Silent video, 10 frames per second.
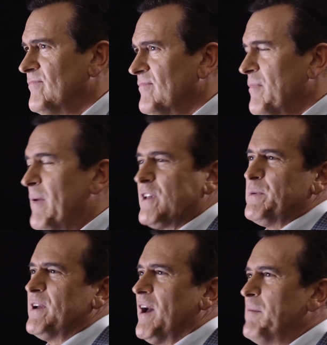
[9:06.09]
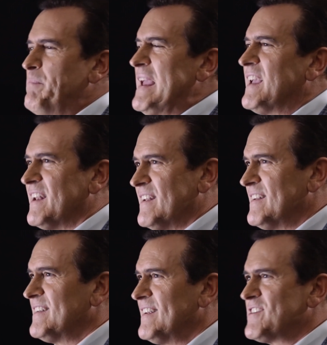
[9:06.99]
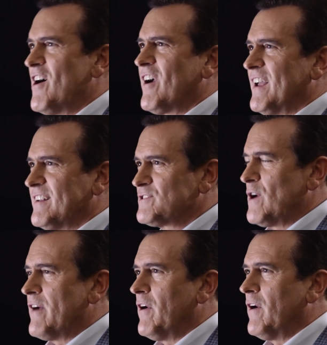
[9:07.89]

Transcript: It makes me a beacon, a target. So I have